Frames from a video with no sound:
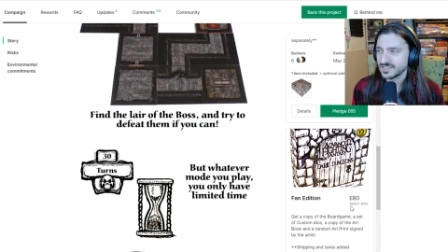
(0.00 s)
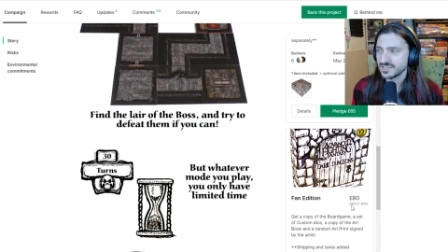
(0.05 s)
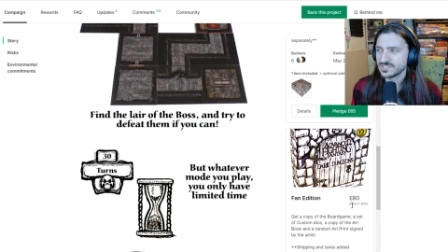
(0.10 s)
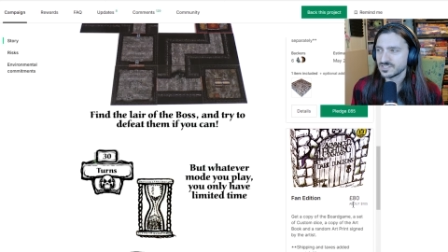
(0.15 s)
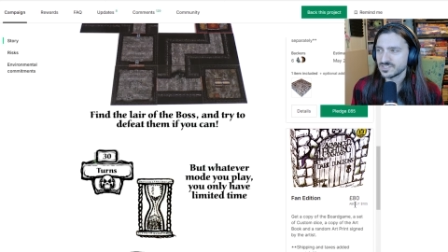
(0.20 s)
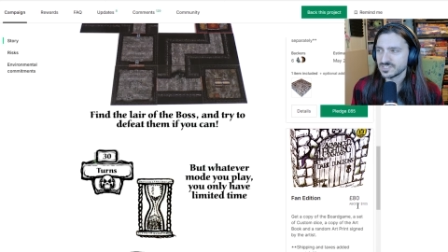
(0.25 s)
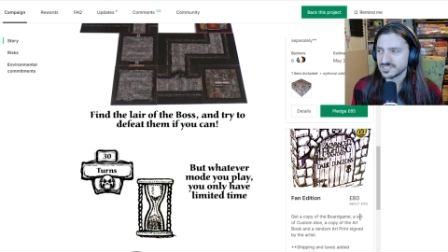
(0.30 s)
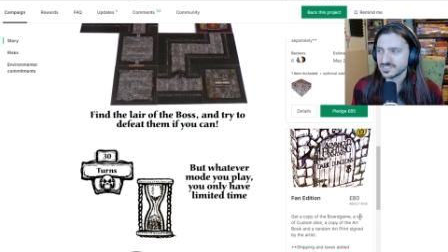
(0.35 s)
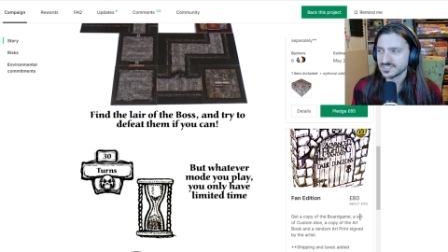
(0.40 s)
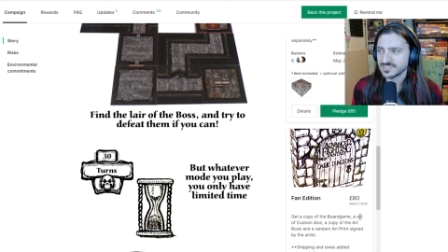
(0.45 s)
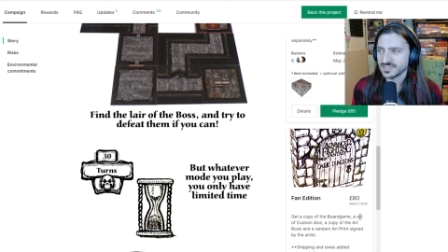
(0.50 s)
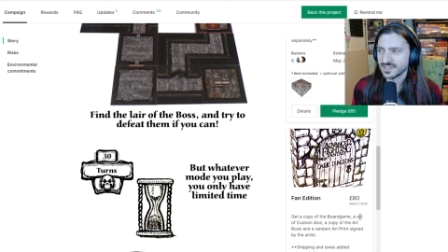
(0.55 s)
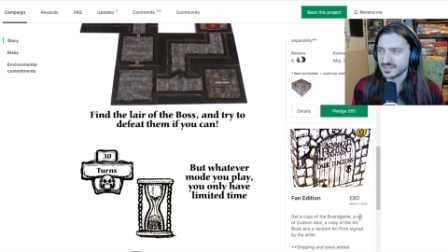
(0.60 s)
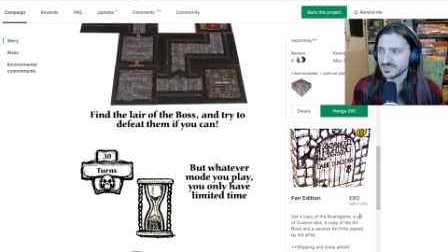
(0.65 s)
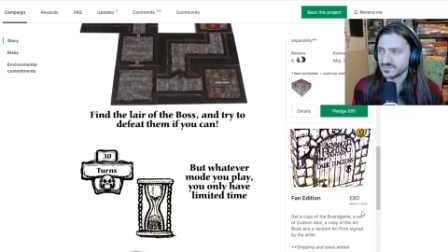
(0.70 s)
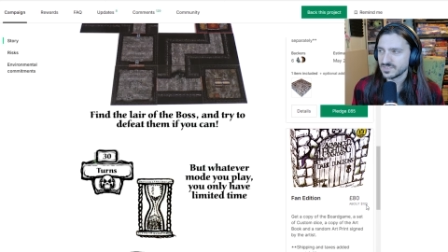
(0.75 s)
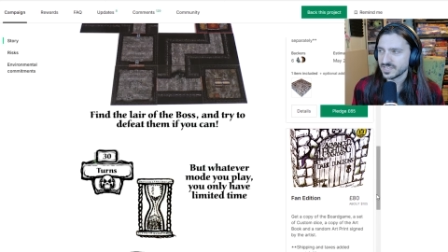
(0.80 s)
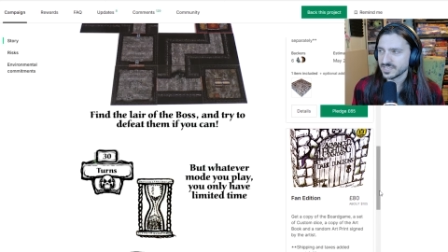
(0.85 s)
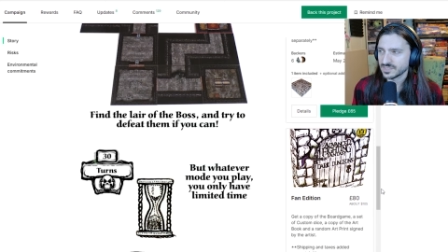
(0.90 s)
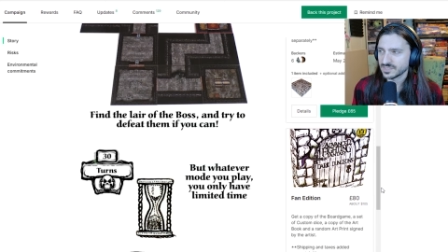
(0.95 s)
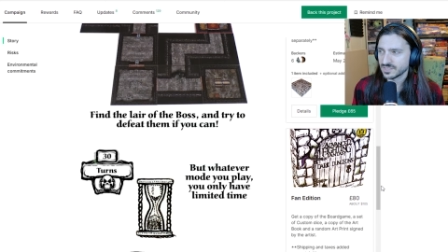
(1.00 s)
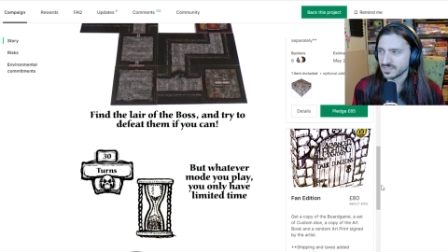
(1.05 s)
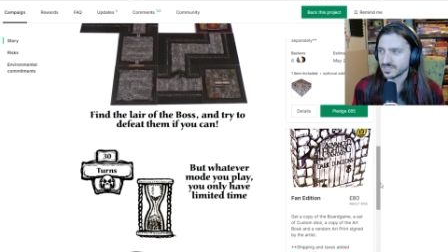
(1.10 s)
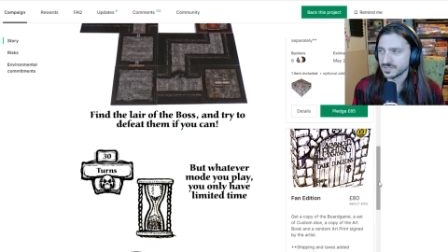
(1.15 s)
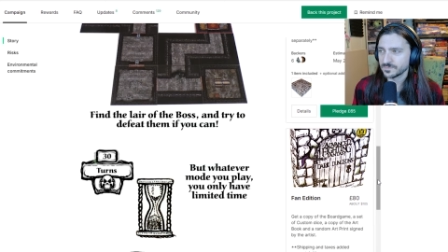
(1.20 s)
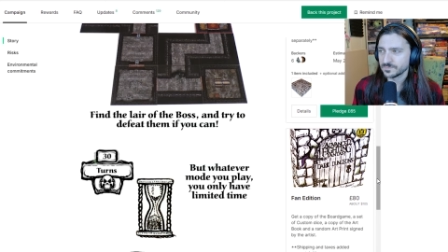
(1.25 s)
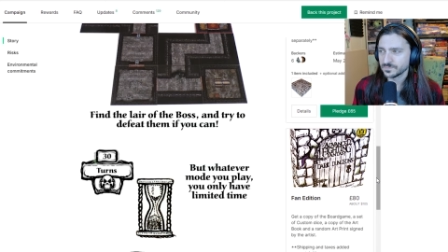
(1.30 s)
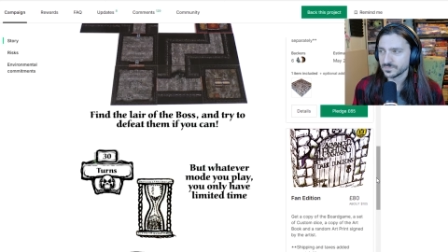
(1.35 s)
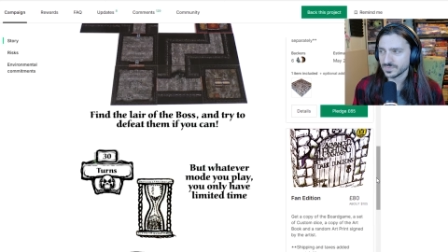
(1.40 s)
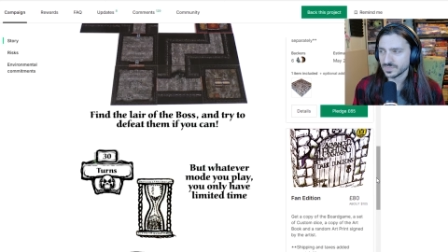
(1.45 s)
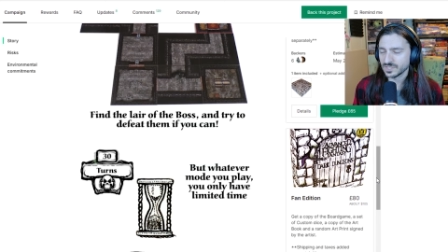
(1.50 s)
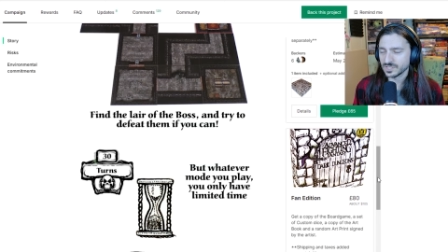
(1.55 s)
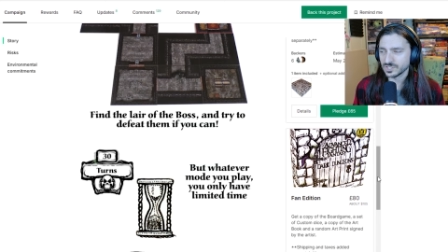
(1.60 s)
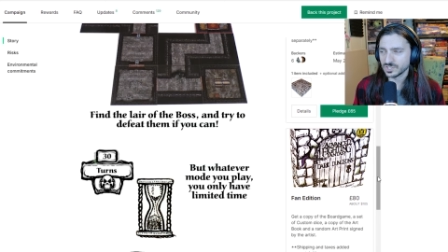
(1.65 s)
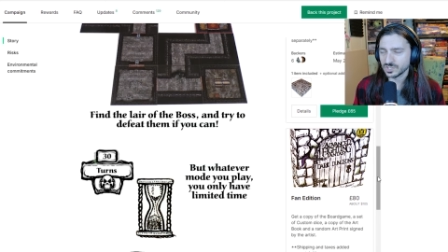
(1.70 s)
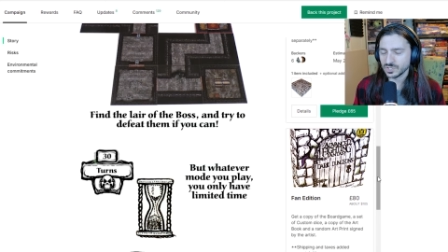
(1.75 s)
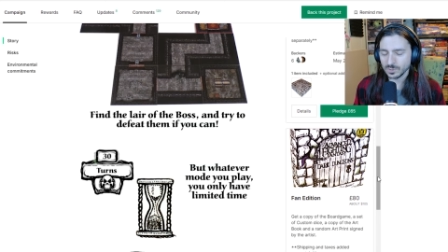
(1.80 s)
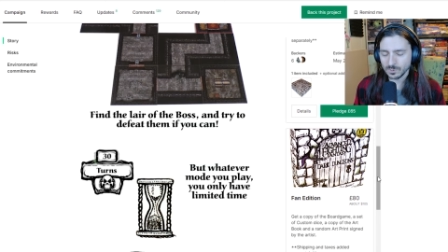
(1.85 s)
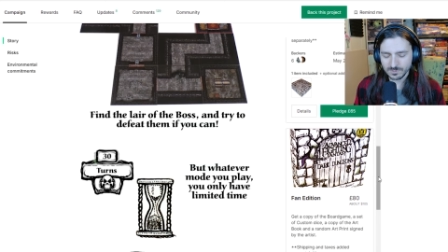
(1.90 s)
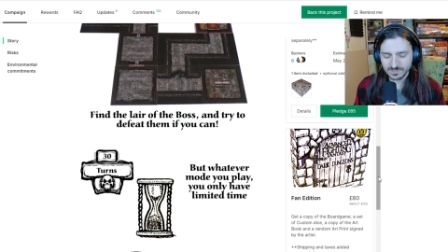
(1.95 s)
So this is kind of like the, the
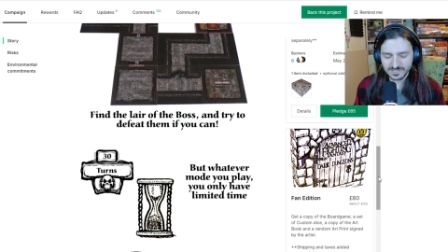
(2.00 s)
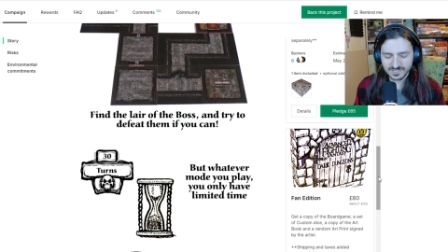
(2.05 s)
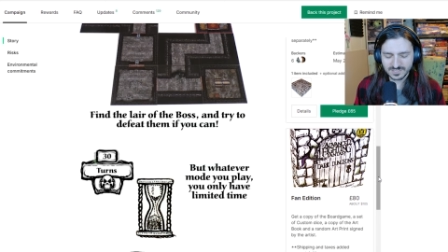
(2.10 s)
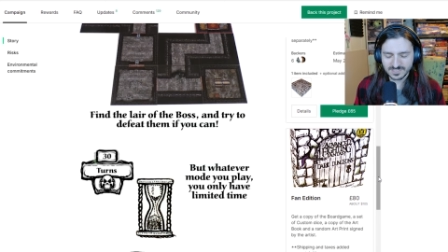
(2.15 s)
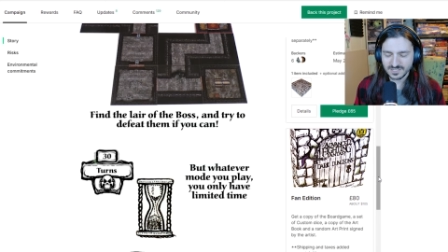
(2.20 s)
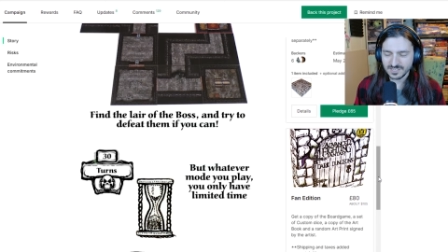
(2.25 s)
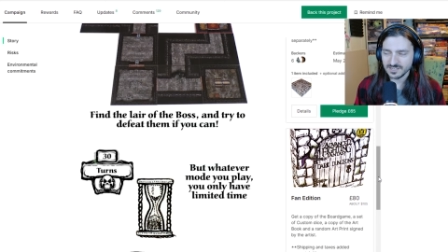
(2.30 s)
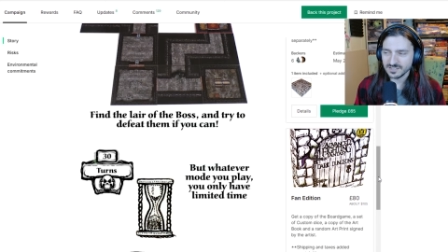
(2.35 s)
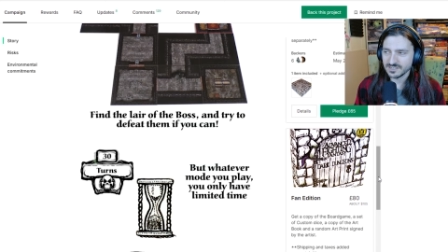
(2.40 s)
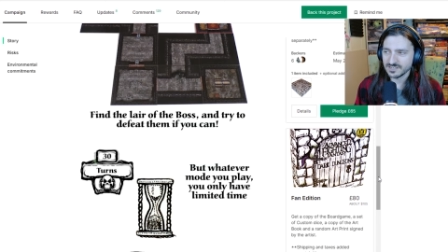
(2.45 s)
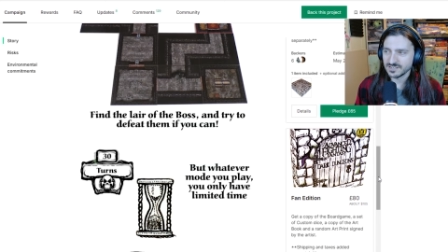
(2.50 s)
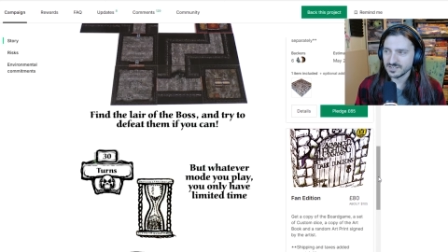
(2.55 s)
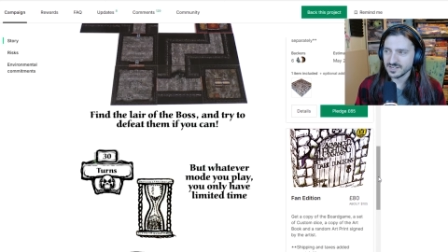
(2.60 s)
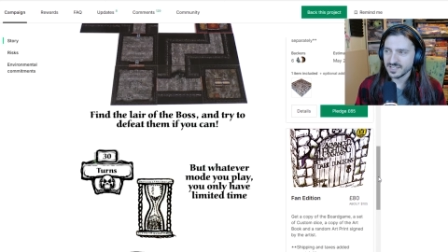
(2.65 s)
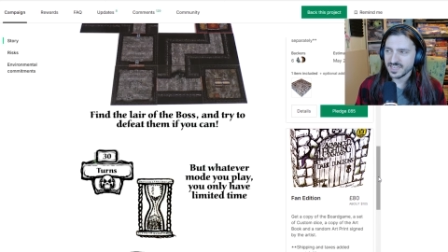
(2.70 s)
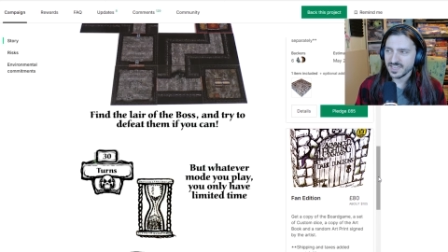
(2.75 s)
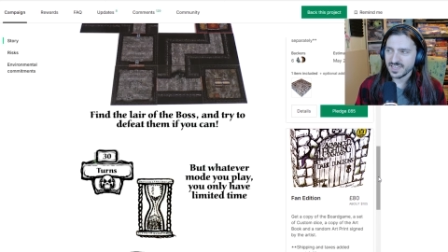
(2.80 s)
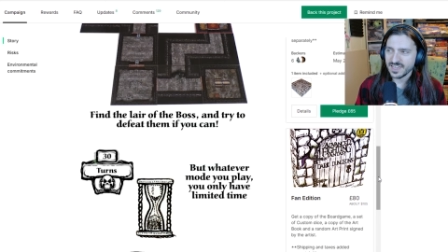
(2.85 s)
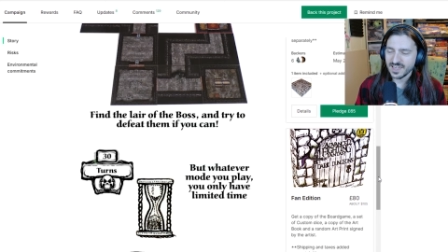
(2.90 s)
gold tier,